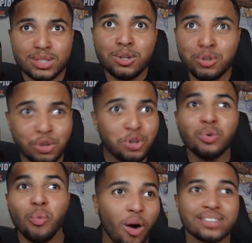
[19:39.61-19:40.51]
do you
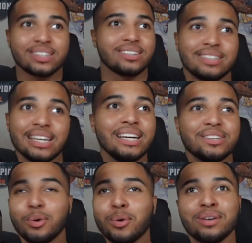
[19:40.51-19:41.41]
want to see
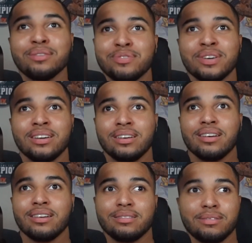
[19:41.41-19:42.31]
sort of
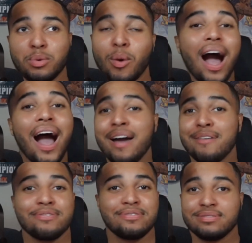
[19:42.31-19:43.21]
thrive,
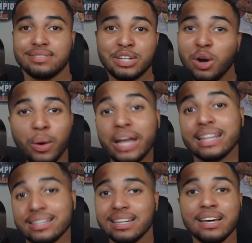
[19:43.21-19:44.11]
you know, in
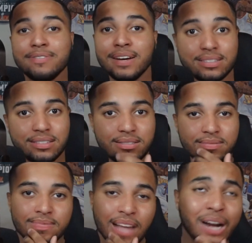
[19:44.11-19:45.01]
this defense?
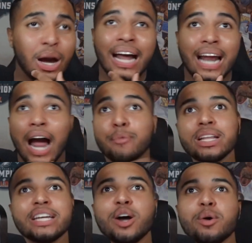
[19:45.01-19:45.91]
I
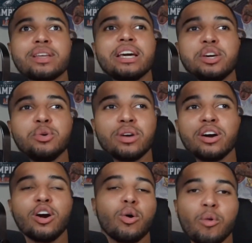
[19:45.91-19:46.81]
really don't think you can
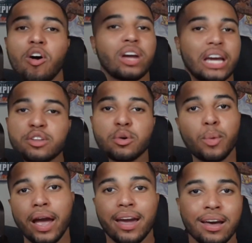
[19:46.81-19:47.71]
go wrong either
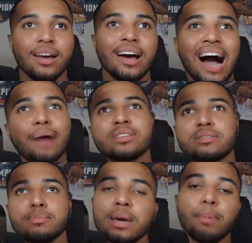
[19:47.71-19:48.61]
way.
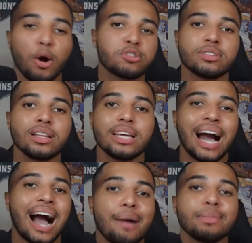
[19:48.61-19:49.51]
Me personally,
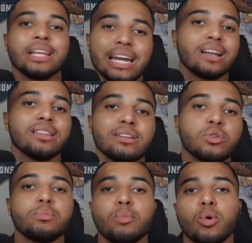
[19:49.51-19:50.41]
I'm leaning a
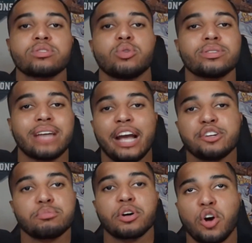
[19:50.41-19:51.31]
little more towards
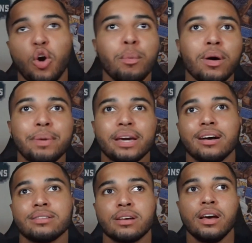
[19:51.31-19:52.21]
Andrew Makuba
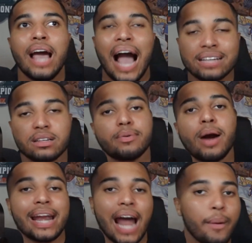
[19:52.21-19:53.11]
because as of
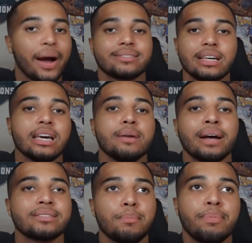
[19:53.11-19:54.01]
right now, I see him
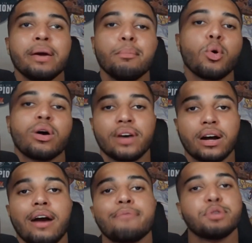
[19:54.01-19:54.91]
as a bit more of a
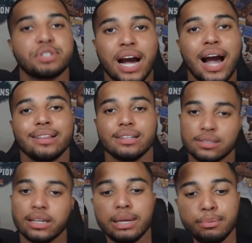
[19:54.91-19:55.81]
coverage guy than
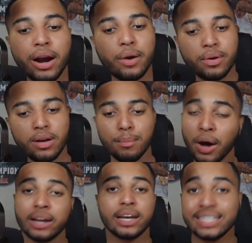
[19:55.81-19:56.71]
Sidney Brown.
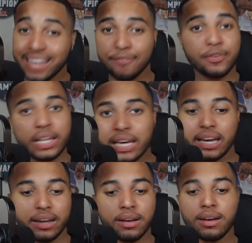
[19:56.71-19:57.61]
But definitely
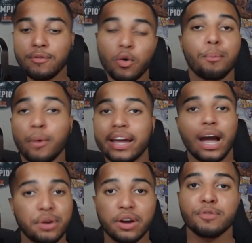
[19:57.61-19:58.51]
in for a
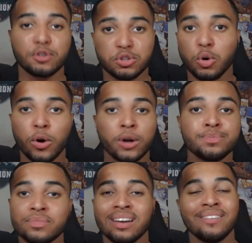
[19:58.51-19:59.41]
breakout year for sure.
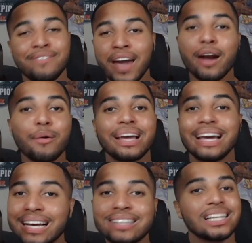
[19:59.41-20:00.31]
Very
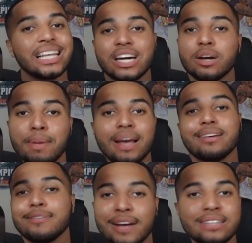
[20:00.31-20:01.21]
easily could be a
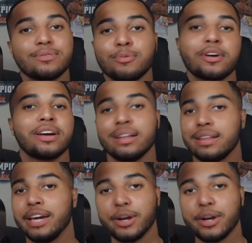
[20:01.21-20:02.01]
defensive rookie of the year